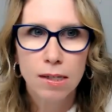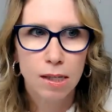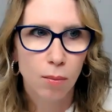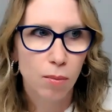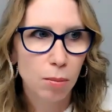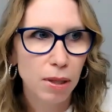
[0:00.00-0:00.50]

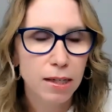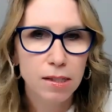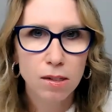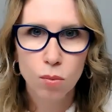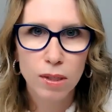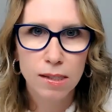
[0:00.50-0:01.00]
some of the
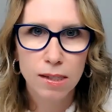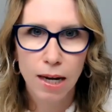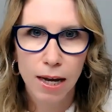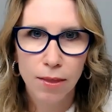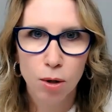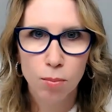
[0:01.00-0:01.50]
places we
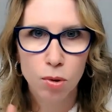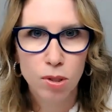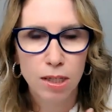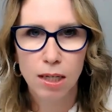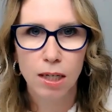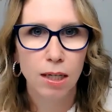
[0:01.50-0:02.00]
stay, they're
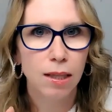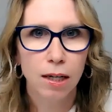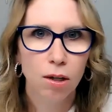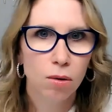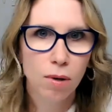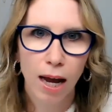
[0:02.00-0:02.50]
boutique,
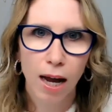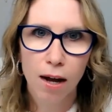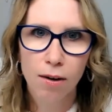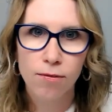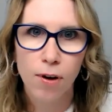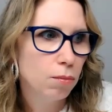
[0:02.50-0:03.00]
they don't
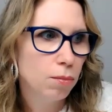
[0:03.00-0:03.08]
have